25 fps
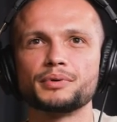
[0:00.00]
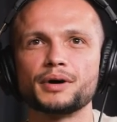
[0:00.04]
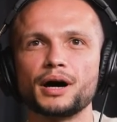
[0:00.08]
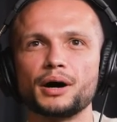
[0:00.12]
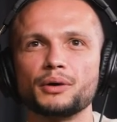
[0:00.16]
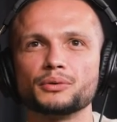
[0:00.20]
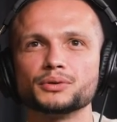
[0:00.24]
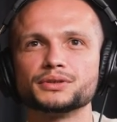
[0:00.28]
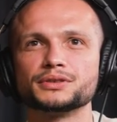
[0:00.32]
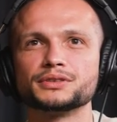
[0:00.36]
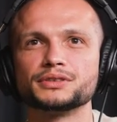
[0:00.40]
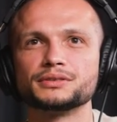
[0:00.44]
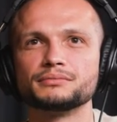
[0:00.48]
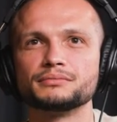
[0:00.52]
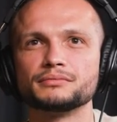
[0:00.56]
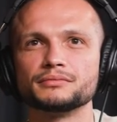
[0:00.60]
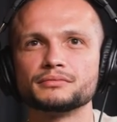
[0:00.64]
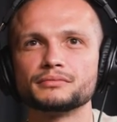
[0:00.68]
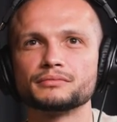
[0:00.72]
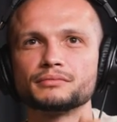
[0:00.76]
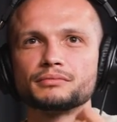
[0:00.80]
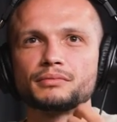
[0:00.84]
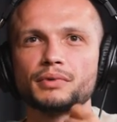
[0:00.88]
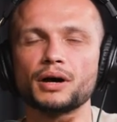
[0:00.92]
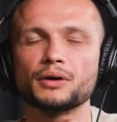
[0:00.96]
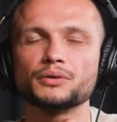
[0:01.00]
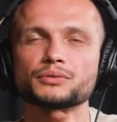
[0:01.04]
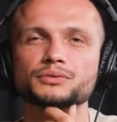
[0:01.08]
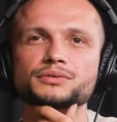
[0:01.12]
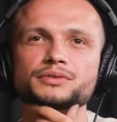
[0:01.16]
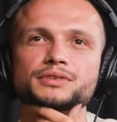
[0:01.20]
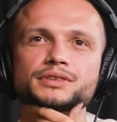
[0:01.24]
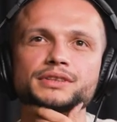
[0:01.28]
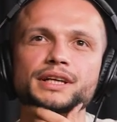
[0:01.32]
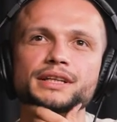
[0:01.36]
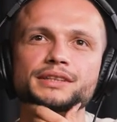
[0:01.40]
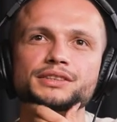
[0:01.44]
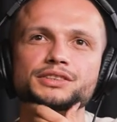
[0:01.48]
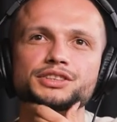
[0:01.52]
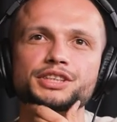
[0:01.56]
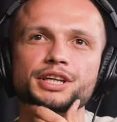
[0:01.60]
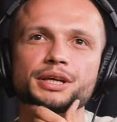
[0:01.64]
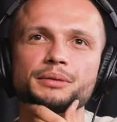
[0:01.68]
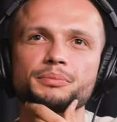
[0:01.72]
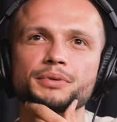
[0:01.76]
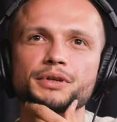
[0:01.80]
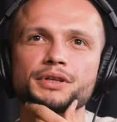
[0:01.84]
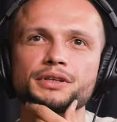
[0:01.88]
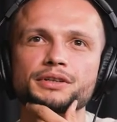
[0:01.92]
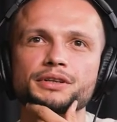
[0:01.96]
how is how is that
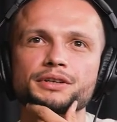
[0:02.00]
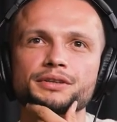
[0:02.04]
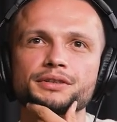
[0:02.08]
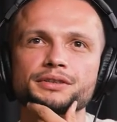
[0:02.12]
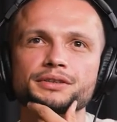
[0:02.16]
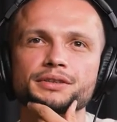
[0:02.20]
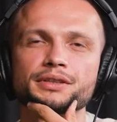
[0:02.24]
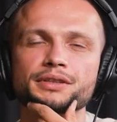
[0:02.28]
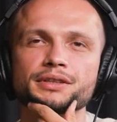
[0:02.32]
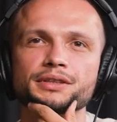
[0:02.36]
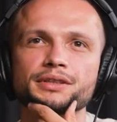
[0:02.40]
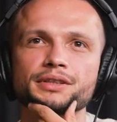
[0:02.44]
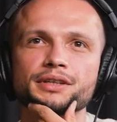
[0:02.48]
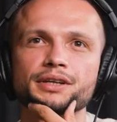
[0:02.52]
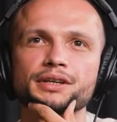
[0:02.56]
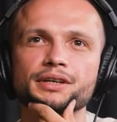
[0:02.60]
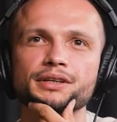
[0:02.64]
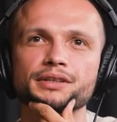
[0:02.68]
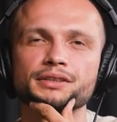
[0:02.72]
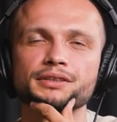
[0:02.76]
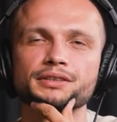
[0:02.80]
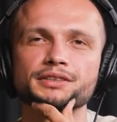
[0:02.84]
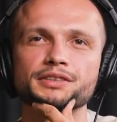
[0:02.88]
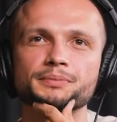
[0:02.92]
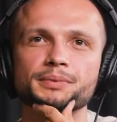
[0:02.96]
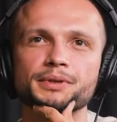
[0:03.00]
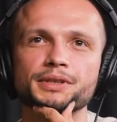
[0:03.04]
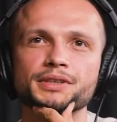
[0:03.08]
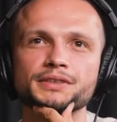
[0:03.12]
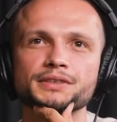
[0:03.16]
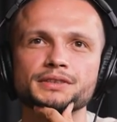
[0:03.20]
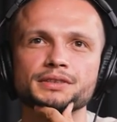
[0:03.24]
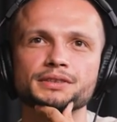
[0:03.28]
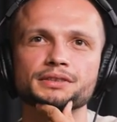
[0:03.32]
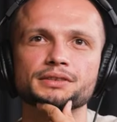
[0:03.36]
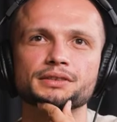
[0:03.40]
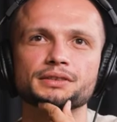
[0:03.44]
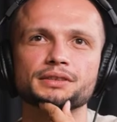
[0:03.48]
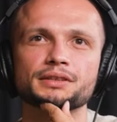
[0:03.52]
shaping currently the the space